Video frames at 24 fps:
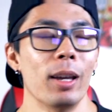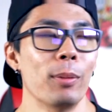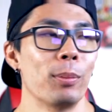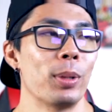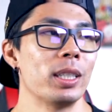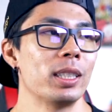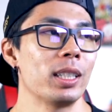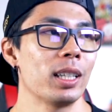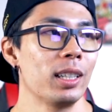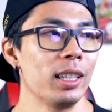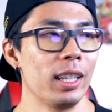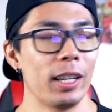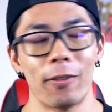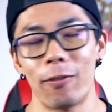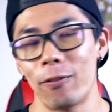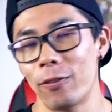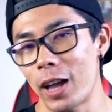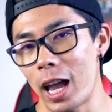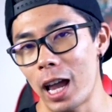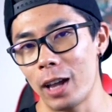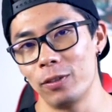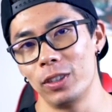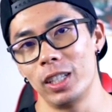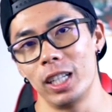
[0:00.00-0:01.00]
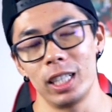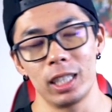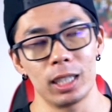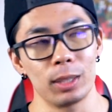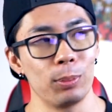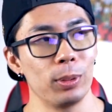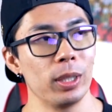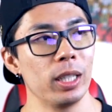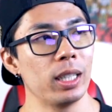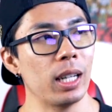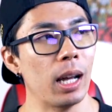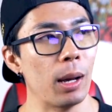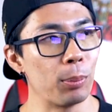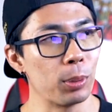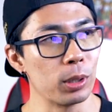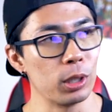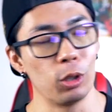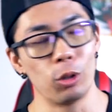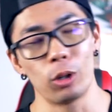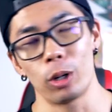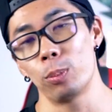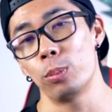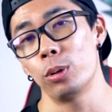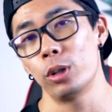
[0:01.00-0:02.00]
basically a 5-day split, upper
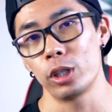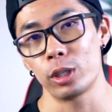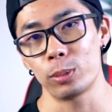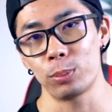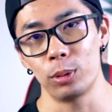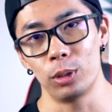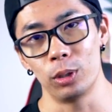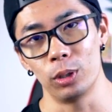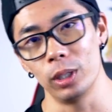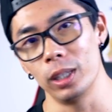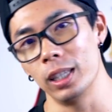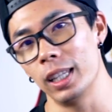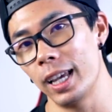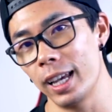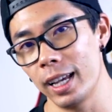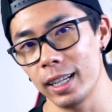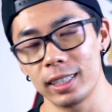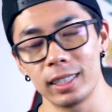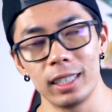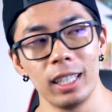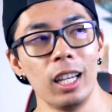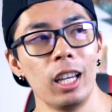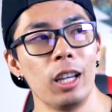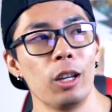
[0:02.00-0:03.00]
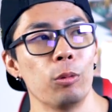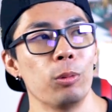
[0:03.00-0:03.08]
lower push pull legs.